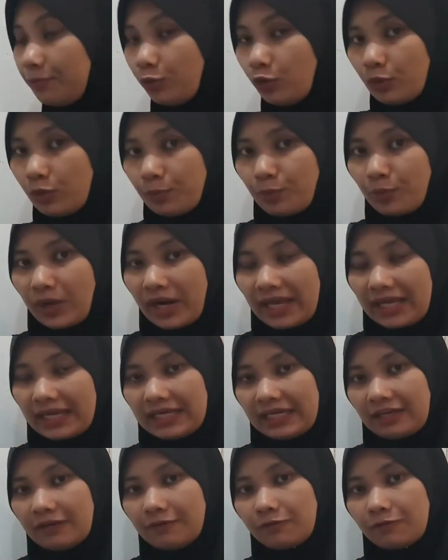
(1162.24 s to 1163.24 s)
bracket
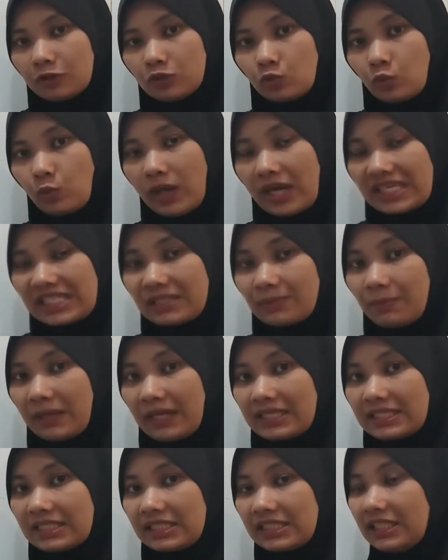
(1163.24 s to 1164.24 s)
for 2x plus
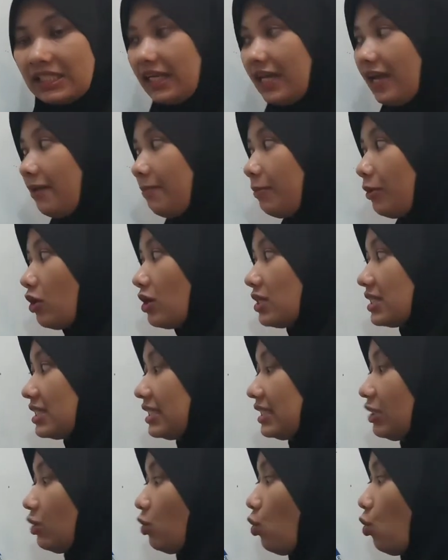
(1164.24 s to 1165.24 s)
3 because the
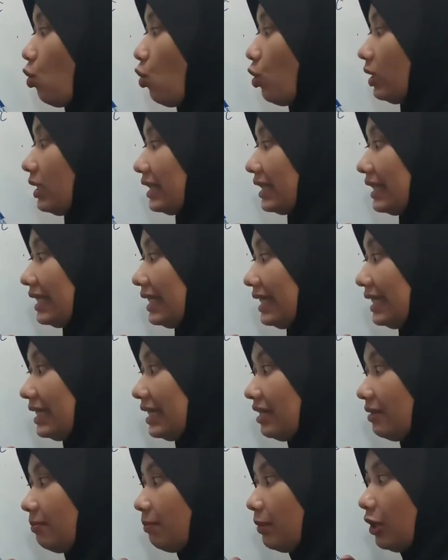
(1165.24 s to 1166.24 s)
whole thing
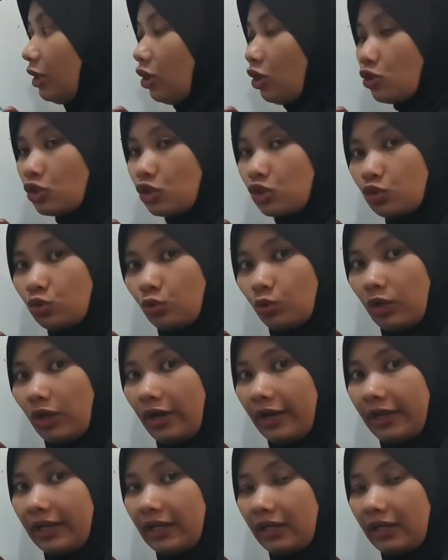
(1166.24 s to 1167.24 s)
belongs to ln. The